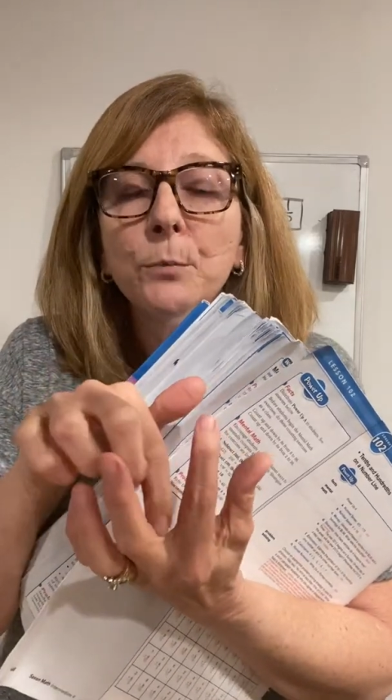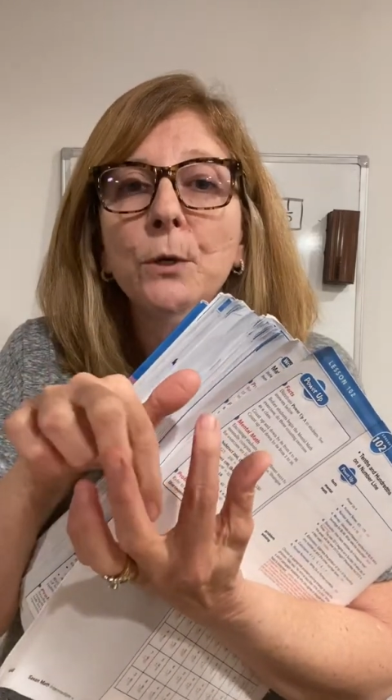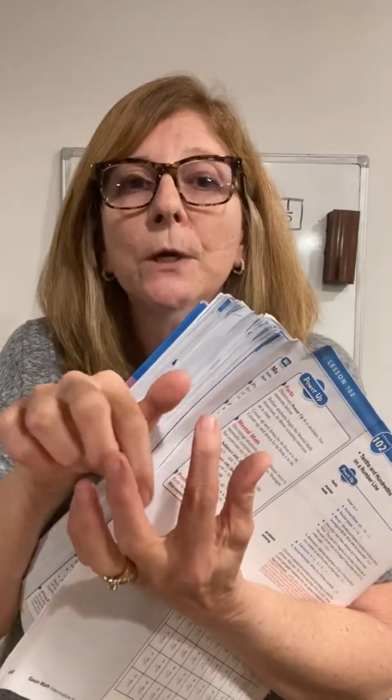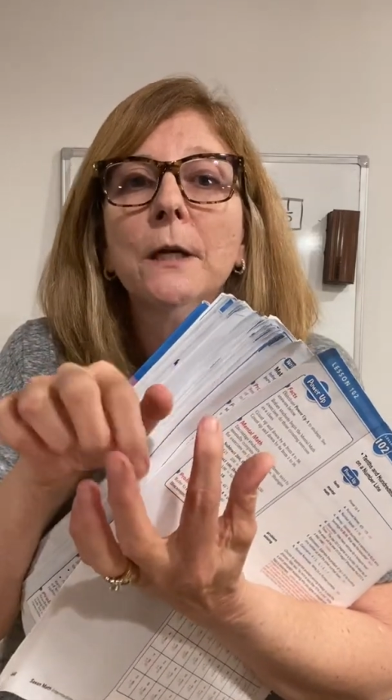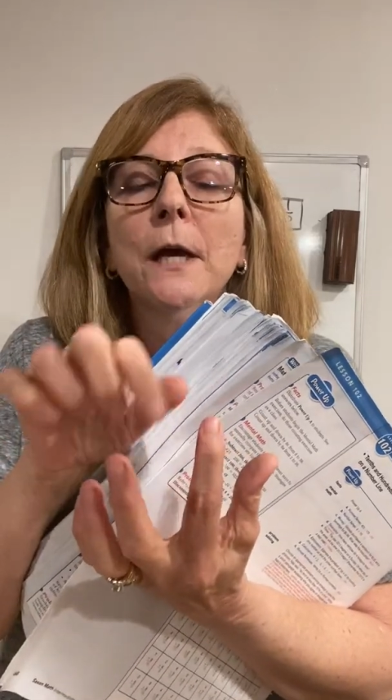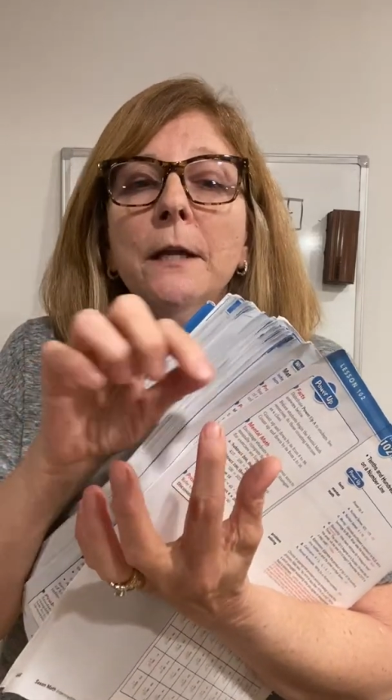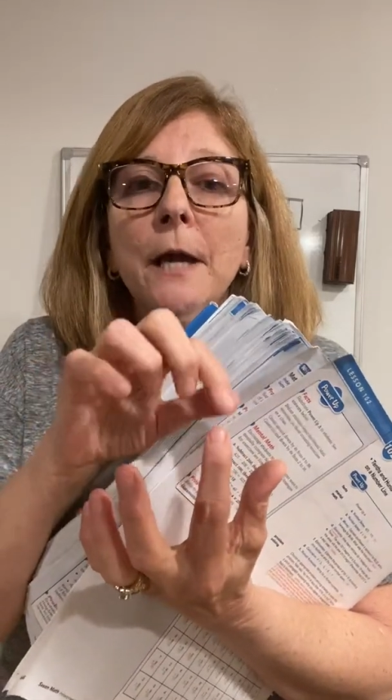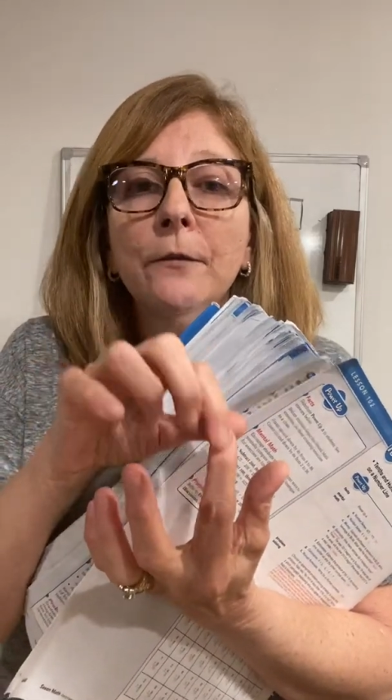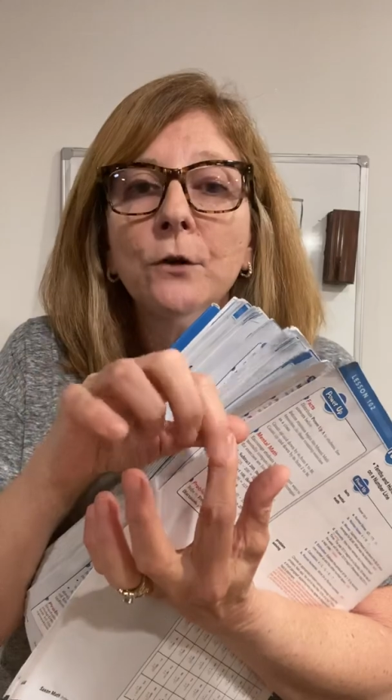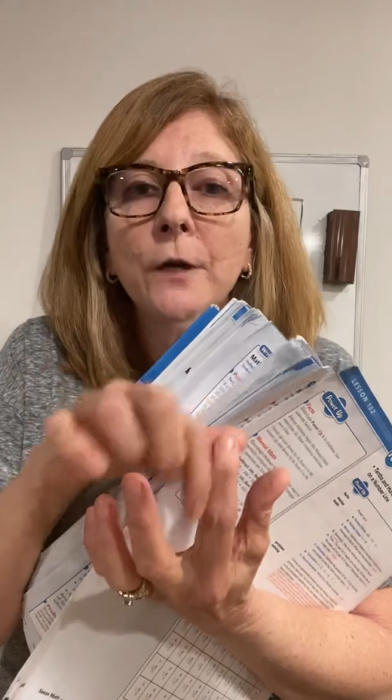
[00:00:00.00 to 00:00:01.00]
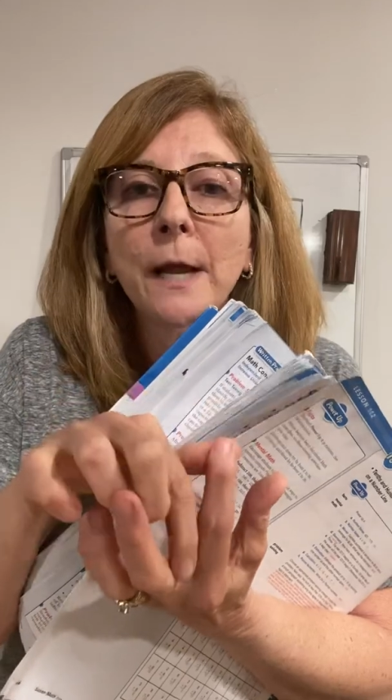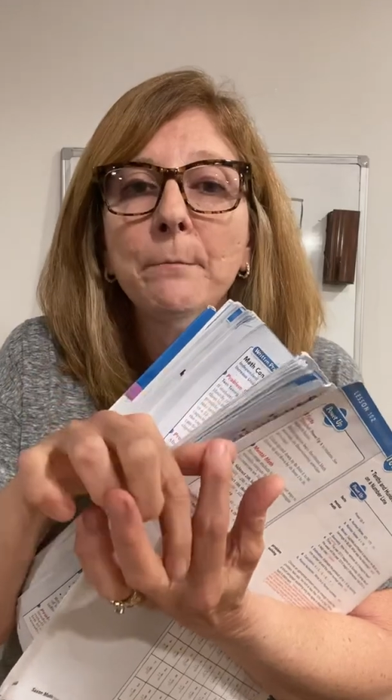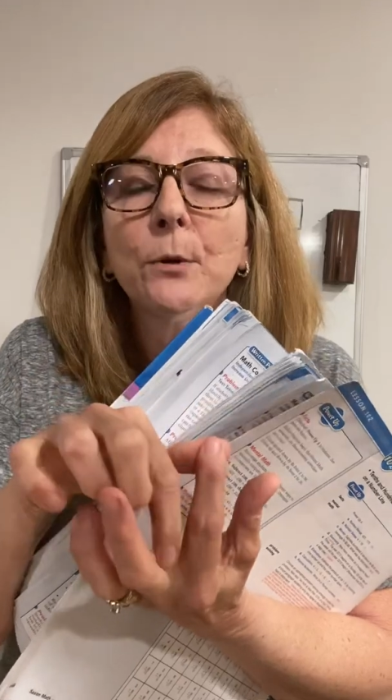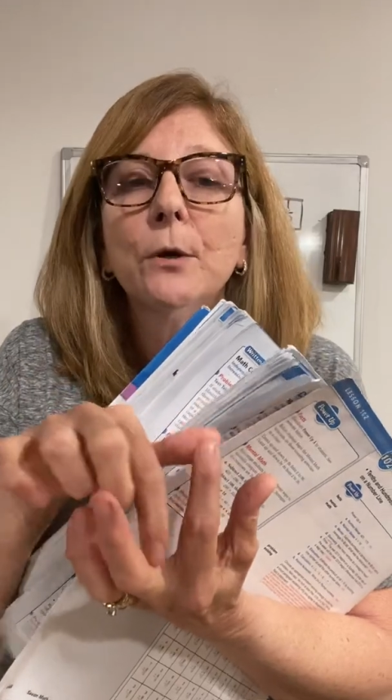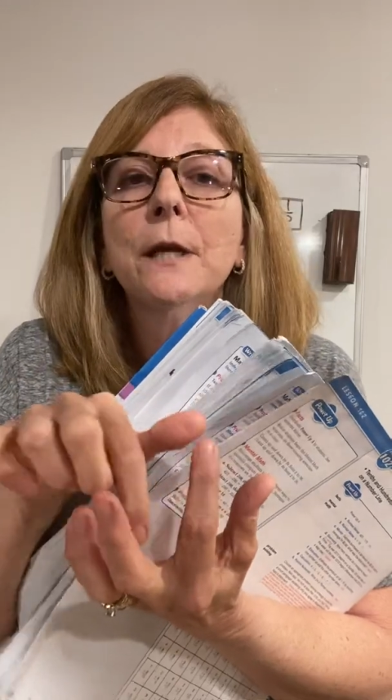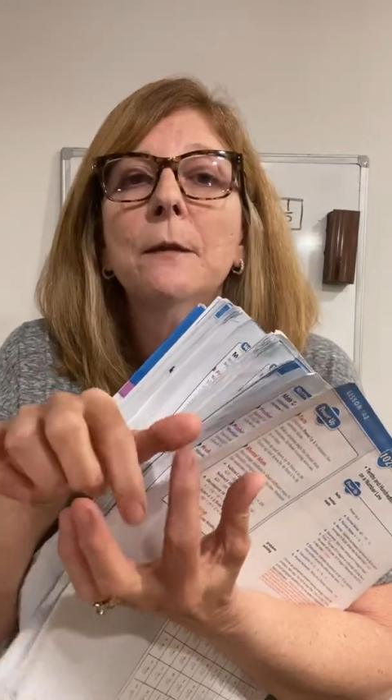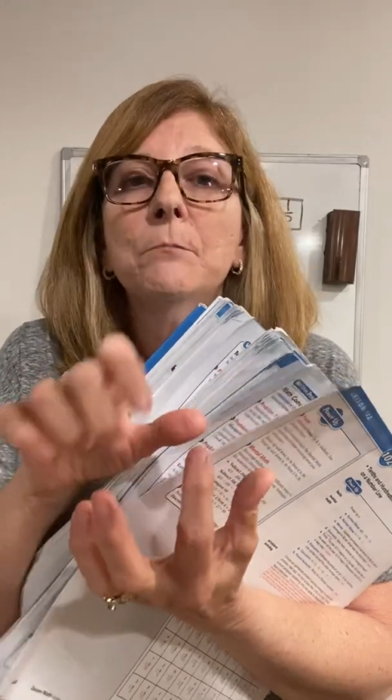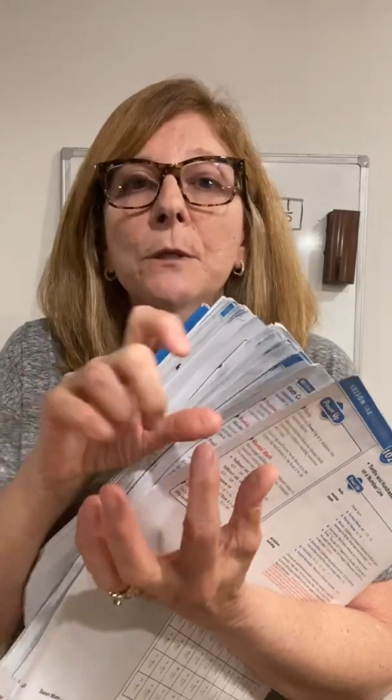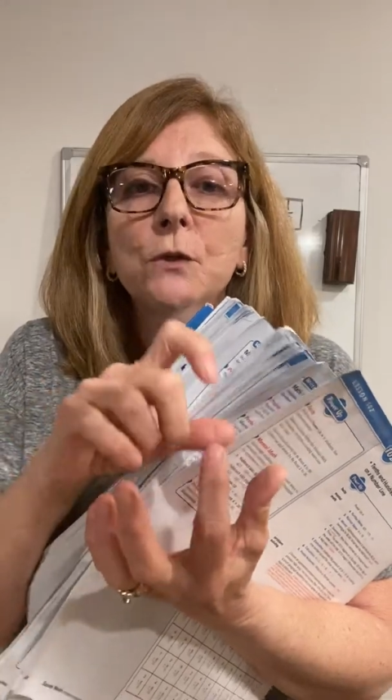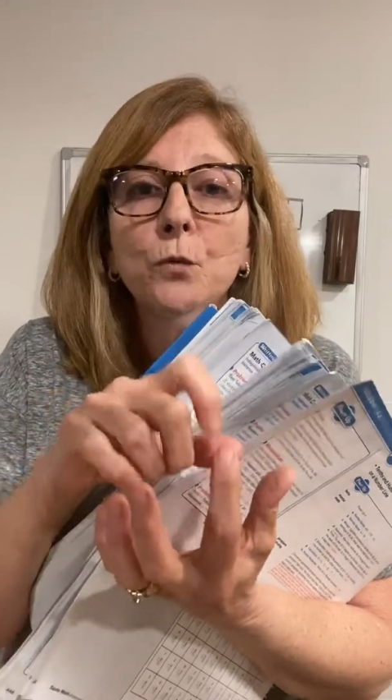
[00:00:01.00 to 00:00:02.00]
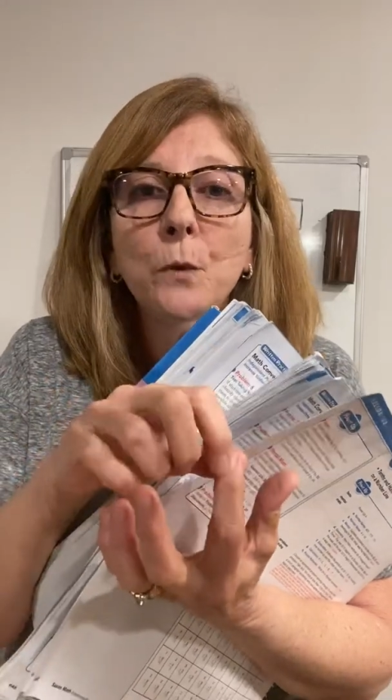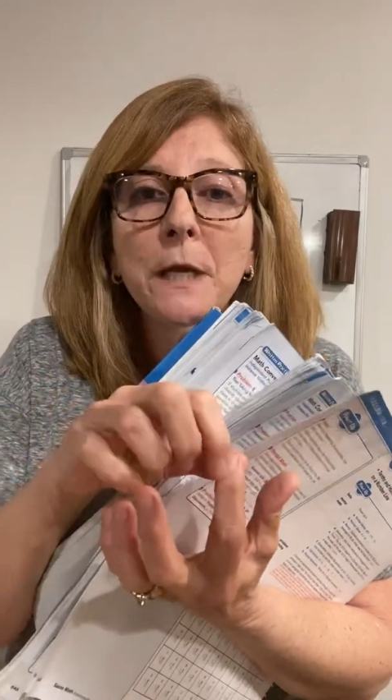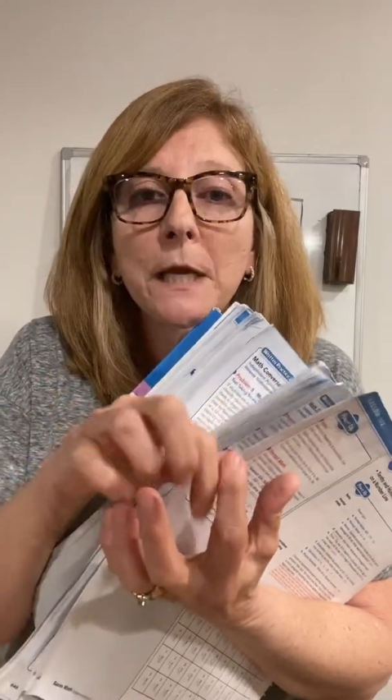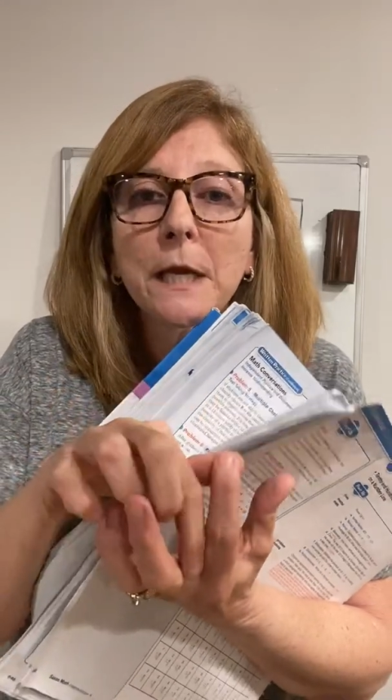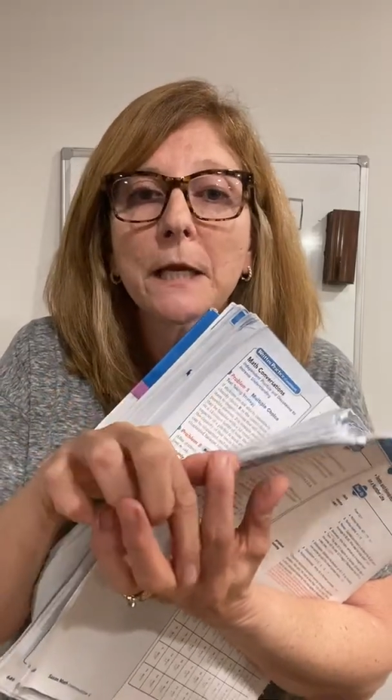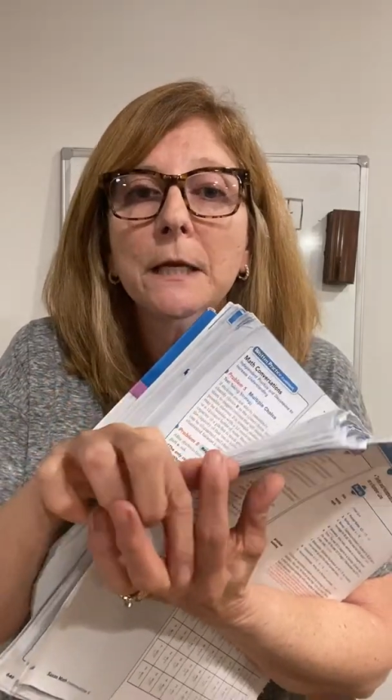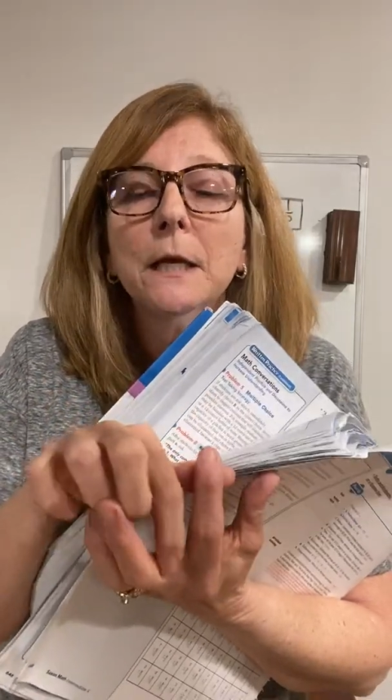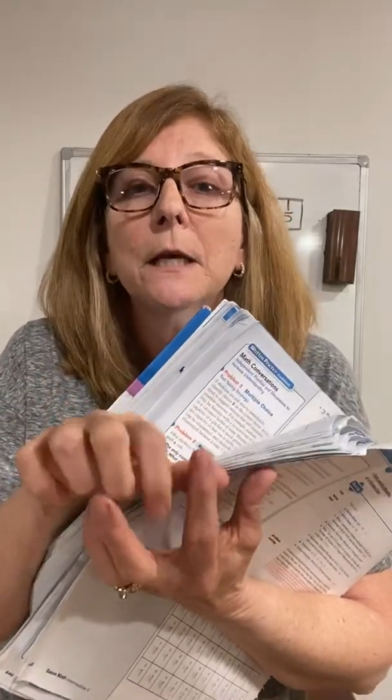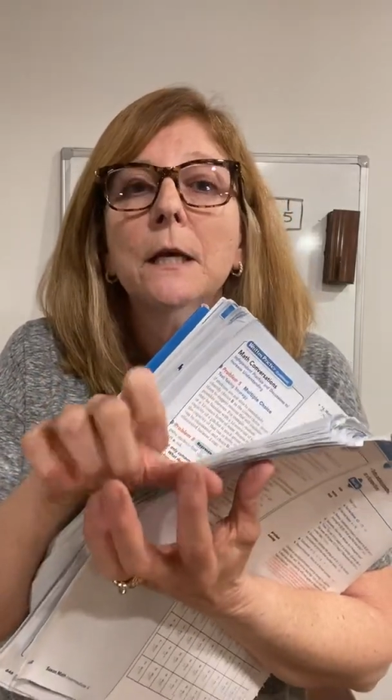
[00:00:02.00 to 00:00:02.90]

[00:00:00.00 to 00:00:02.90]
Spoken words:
put another number in between